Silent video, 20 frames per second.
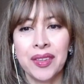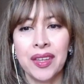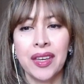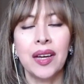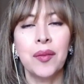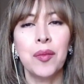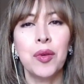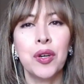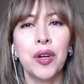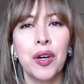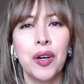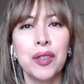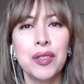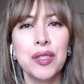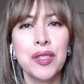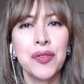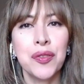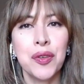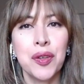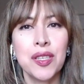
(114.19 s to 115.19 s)
I'm your
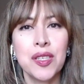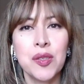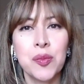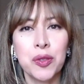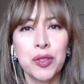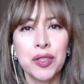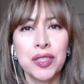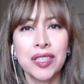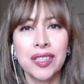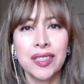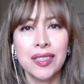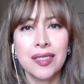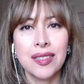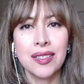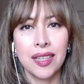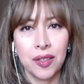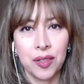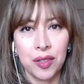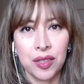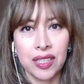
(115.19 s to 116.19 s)
host for this broadcast,
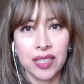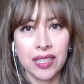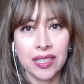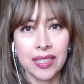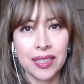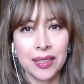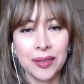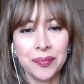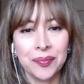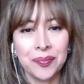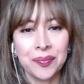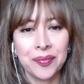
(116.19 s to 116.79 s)
Carol Nachli.